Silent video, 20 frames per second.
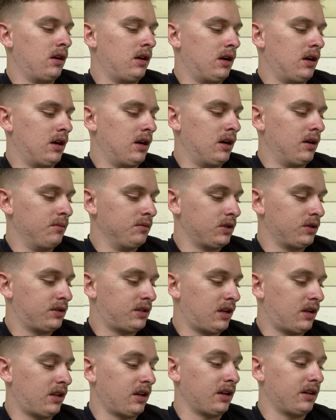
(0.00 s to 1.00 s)
So
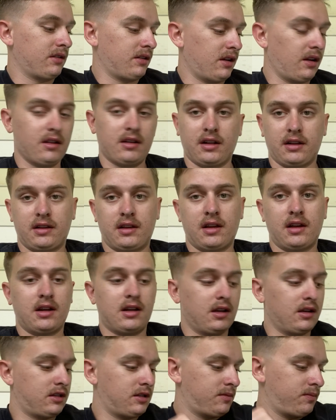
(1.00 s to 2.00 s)
set like
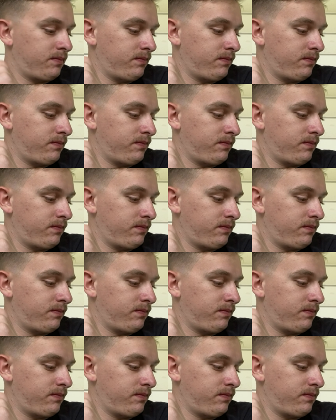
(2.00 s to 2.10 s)
the